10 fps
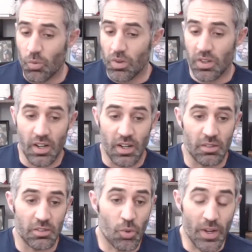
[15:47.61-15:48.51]
Uh,
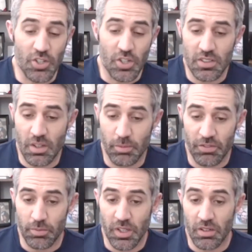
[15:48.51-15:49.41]
questions come up
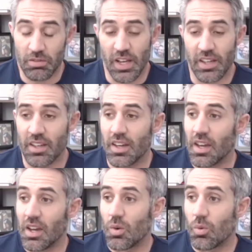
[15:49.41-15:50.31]
for me of like,
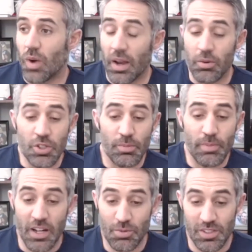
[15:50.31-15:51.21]
why would you
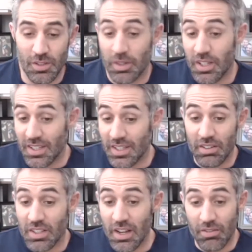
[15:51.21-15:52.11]
match with somebody and
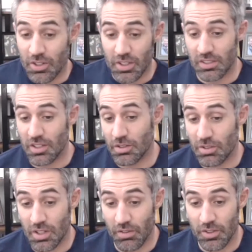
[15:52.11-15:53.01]
then never continue
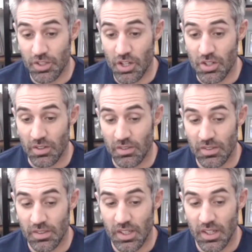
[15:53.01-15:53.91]
the conversation?
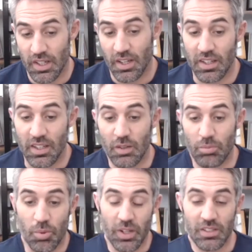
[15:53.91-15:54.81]
And then it
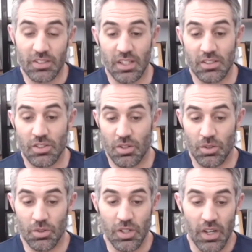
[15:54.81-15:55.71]
brings
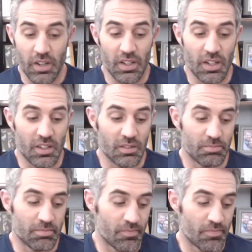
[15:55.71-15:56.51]
into um,